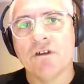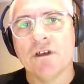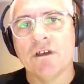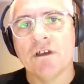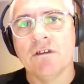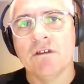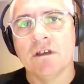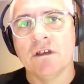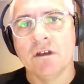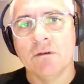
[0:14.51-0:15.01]

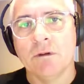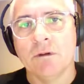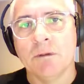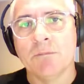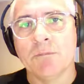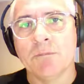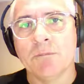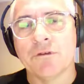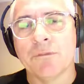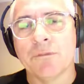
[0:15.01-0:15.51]
is in
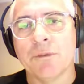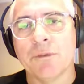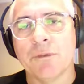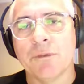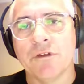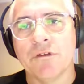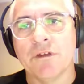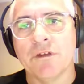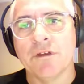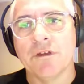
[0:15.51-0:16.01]
QuickBooks Point
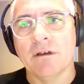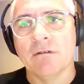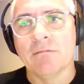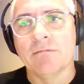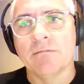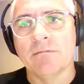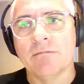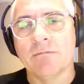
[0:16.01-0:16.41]
of Sale.